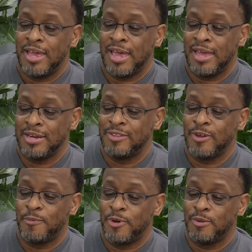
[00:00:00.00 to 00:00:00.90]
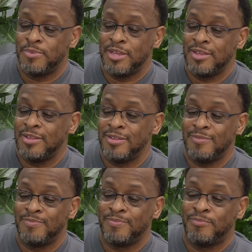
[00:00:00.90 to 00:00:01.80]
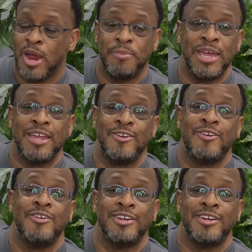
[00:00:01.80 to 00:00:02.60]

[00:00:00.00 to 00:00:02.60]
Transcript: and either I'm going to be propagating her